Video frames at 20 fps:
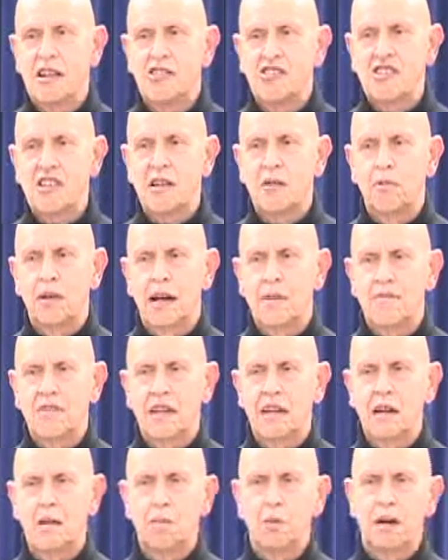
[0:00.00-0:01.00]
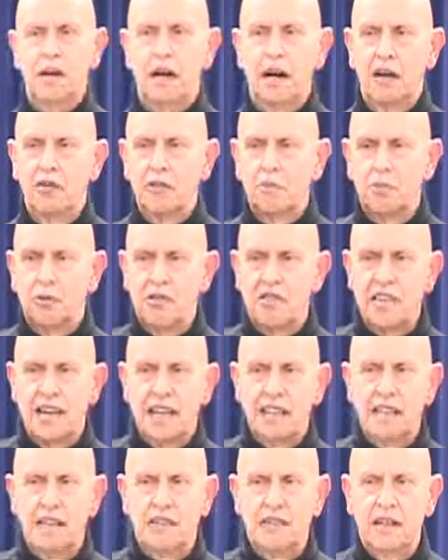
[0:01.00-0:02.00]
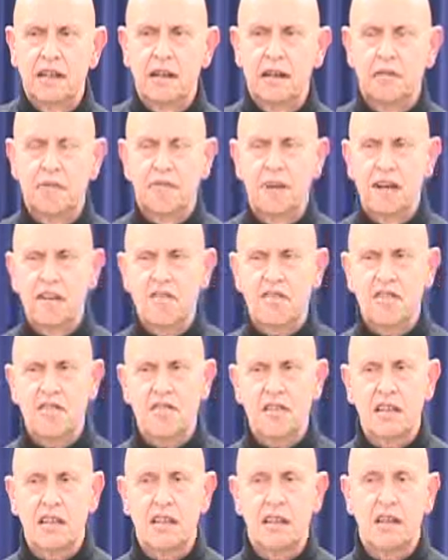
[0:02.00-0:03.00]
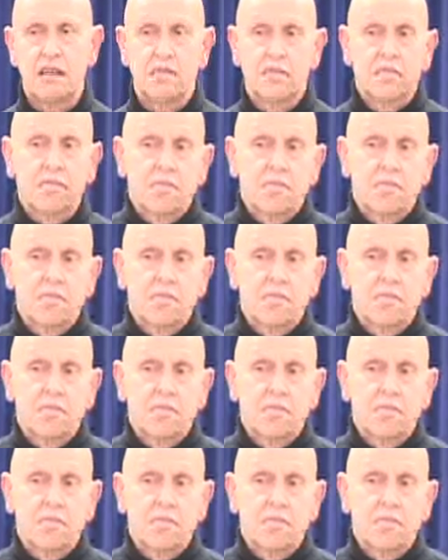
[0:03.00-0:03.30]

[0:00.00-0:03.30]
She said, "Well, I'm thinking of putting 100 boots out there, they're going to face the sea."